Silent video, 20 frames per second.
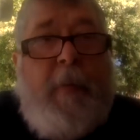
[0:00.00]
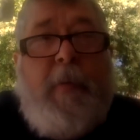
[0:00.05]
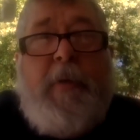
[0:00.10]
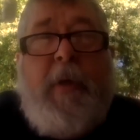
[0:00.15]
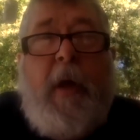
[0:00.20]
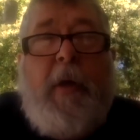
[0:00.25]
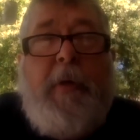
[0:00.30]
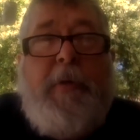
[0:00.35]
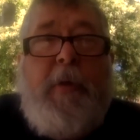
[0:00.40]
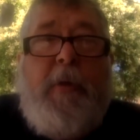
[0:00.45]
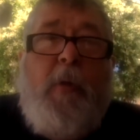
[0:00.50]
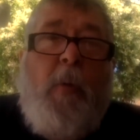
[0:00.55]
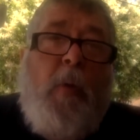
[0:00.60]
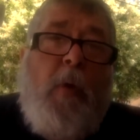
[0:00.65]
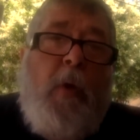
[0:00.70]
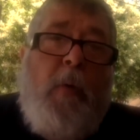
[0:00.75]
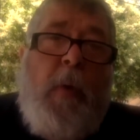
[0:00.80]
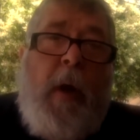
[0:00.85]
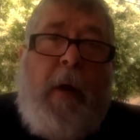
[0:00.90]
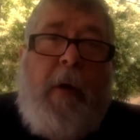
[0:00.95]
was also the
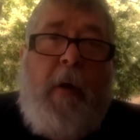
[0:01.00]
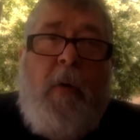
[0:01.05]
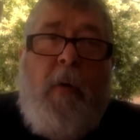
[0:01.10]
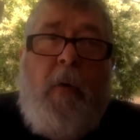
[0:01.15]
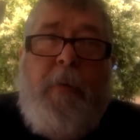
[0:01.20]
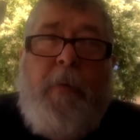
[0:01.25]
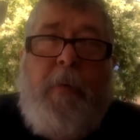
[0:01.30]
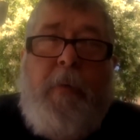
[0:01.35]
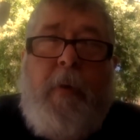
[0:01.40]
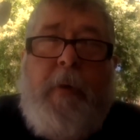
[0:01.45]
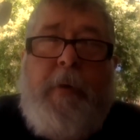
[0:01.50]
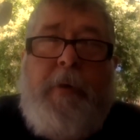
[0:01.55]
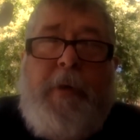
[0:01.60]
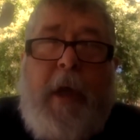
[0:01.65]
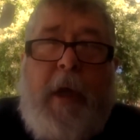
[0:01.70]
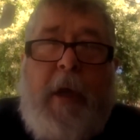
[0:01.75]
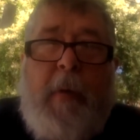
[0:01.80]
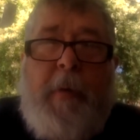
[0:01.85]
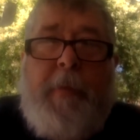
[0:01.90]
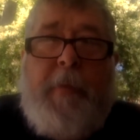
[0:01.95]
world record holder on
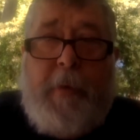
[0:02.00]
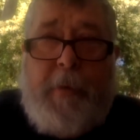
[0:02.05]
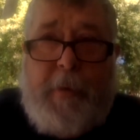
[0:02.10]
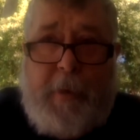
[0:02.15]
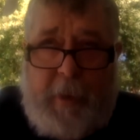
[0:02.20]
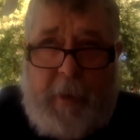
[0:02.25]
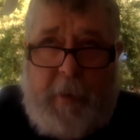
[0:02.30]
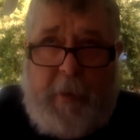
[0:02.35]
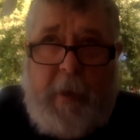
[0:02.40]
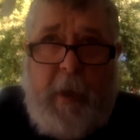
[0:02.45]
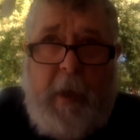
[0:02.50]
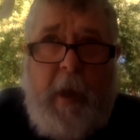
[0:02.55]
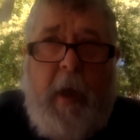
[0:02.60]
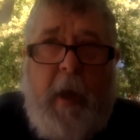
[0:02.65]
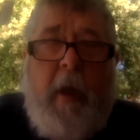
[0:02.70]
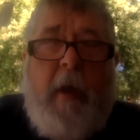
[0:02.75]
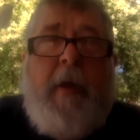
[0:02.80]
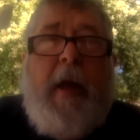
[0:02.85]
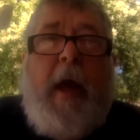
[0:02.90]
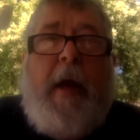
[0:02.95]
January 13th,
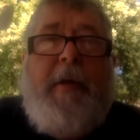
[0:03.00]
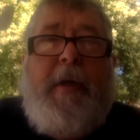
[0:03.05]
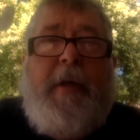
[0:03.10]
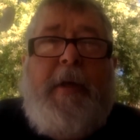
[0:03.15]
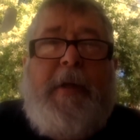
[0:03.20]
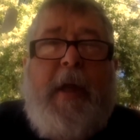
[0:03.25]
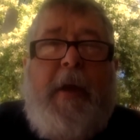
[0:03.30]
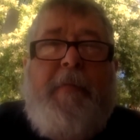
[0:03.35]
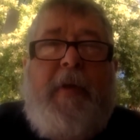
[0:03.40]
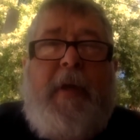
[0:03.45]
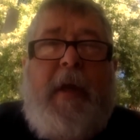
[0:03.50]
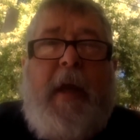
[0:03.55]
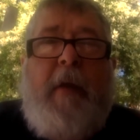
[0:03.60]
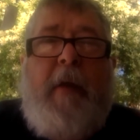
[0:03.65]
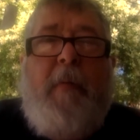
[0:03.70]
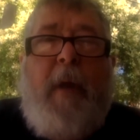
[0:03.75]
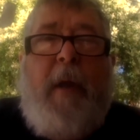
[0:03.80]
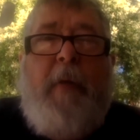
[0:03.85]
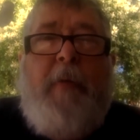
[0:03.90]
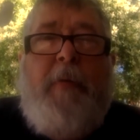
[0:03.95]
1978,
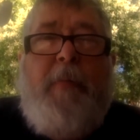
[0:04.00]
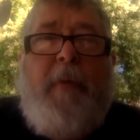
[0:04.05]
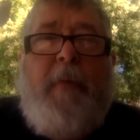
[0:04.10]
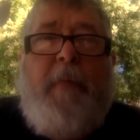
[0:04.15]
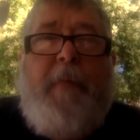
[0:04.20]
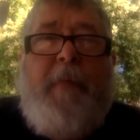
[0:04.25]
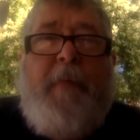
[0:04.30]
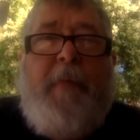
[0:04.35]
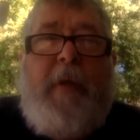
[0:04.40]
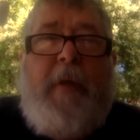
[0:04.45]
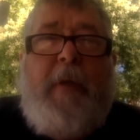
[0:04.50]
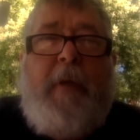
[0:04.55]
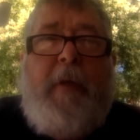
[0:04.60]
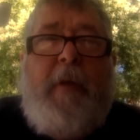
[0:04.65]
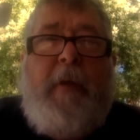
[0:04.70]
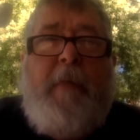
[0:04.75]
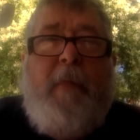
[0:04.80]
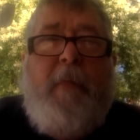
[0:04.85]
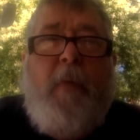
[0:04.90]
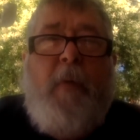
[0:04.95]
ran
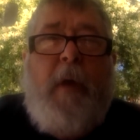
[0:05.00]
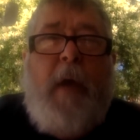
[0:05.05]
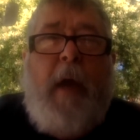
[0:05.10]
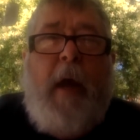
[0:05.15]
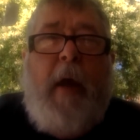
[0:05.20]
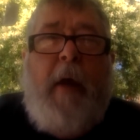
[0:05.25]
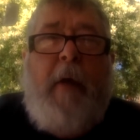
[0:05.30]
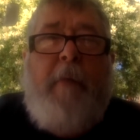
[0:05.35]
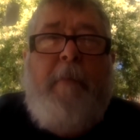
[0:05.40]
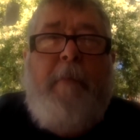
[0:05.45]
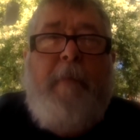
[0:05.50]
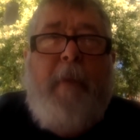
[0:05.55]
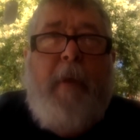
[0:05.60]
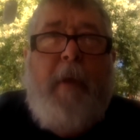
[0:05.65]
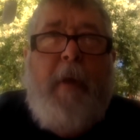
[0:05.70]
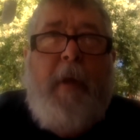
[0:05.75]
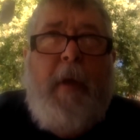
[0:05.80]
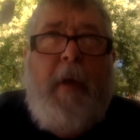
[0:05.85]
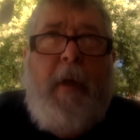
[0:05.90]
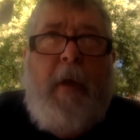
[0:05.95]
354.9
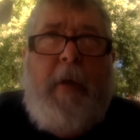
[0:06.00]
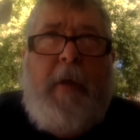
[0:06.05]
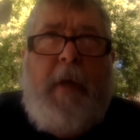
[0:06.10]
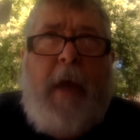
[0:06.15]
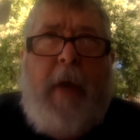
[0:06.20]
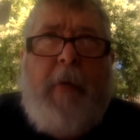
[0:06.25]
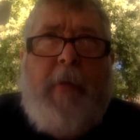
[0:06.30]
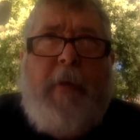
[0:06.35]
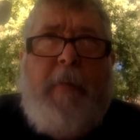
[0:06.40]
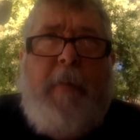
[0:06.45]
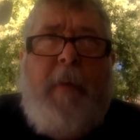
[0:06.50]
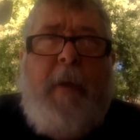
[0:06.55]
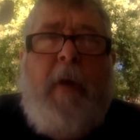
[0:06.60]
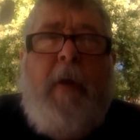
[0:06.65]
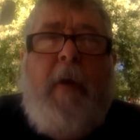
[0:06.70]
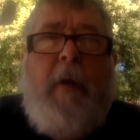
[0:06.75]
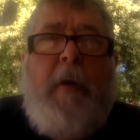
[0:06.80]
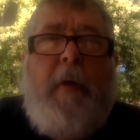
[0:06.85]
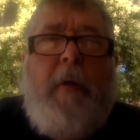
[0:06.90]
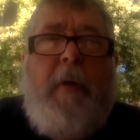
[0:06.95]
in Towson,
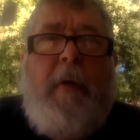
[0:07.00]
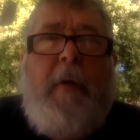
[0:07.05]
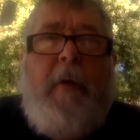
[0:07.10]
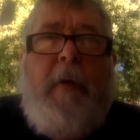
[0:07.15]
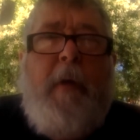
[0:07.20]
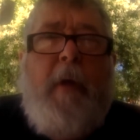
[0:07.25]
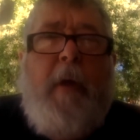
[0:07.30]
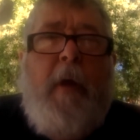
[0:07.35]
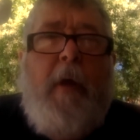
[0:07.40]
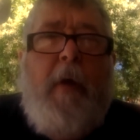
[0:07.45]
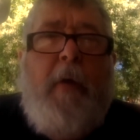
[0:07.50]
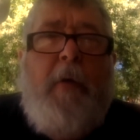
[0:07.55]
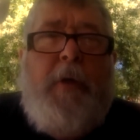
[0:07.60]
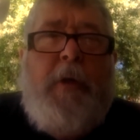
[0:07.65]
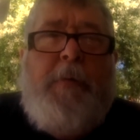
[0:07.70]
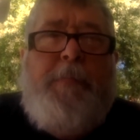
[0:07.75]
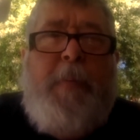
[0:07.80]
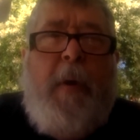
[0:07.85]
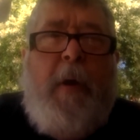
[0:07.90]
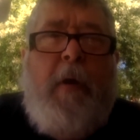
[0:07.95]
Maryland.
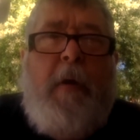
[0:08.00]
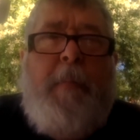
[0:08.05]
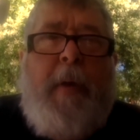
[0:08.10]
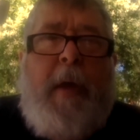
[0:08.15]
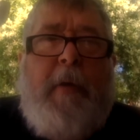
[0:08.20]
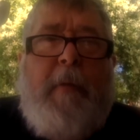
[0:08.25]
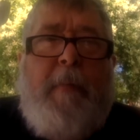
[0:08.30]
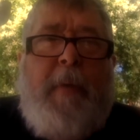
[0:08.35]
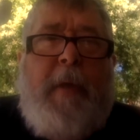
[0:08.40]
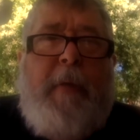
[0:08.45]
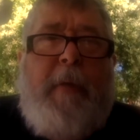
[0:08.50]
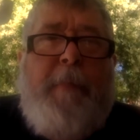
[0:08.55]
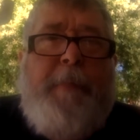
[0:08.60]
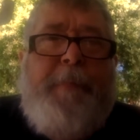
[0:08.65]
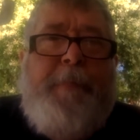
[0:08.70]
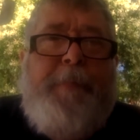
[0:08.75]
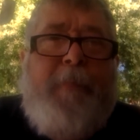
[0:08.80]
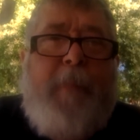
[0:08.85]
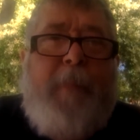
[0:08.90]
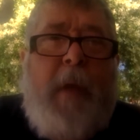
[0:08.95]
Just barely made the meet.
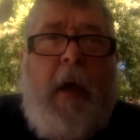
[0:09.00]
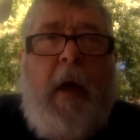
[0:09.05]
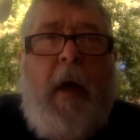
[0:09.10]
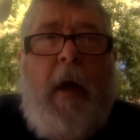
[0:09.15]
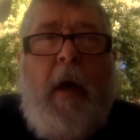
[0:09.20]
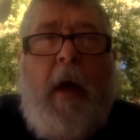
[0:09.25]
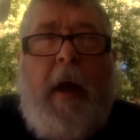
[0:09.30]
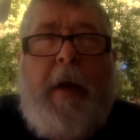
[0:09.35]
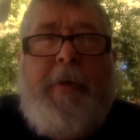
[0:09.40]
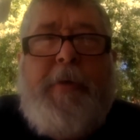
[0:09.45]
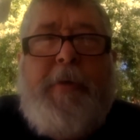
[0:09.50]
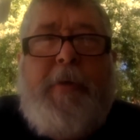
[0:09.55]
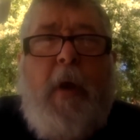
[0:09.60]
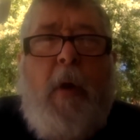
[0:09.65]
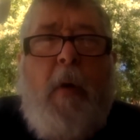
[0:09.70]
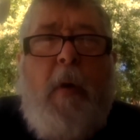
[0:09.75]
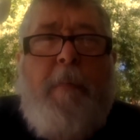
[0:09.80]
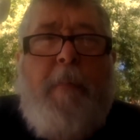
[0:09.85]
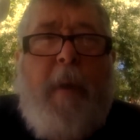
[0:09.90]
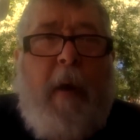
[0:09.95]
Uh, a lot of
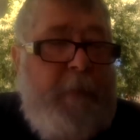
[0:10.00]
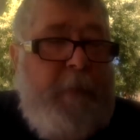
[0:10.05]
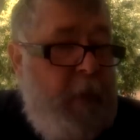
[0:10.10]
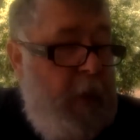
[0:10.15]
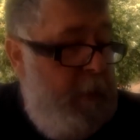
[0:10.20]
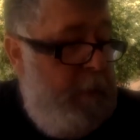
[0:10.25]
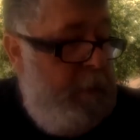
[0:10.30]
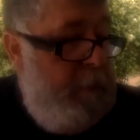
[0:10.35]
snow in Buffalo.